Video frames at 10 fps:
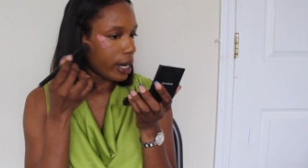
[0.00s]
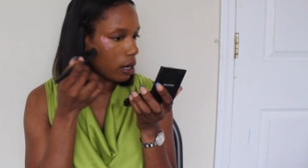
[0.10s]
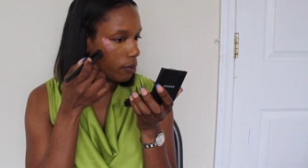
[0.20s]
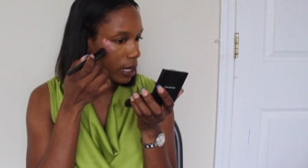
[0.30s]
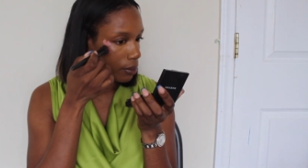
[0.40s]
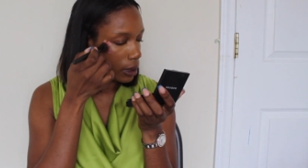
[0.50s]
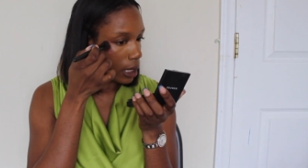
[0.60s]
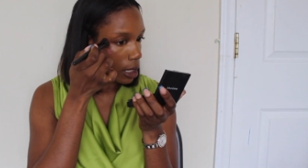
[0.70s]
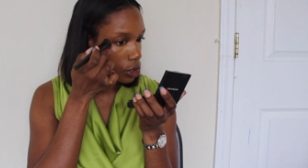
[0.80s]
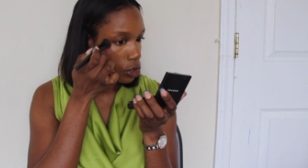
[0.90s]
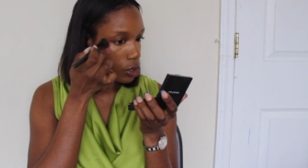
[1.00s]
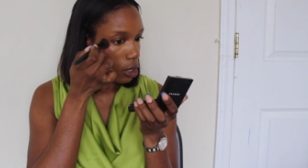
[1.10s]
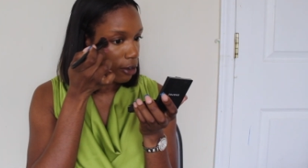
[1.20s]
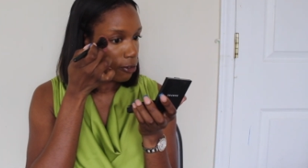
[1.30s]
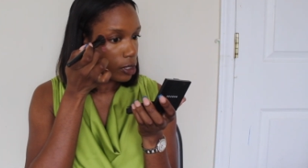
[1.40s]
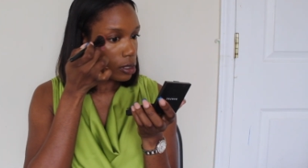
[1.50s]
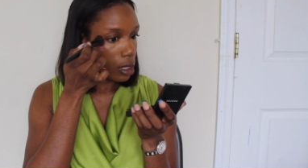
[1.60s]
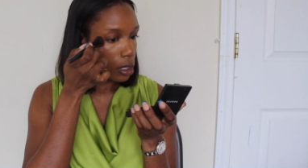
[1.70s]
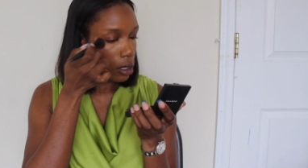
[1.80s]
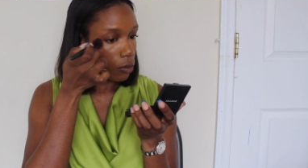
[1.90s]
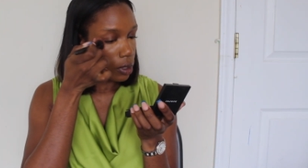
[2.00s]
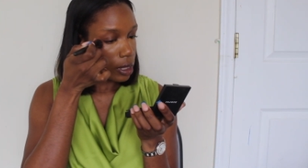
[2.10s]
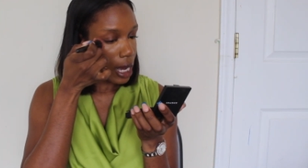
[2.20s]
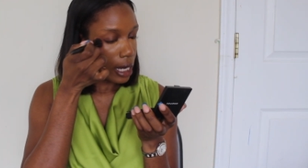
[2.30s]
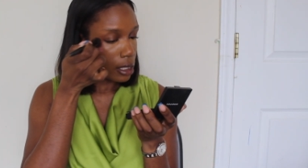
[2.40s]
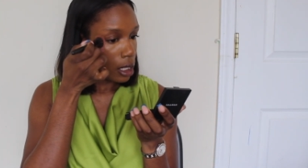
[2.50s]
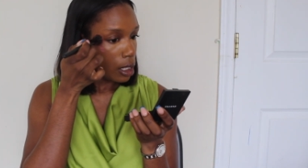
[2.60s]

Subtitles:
out my blush. So I first start with that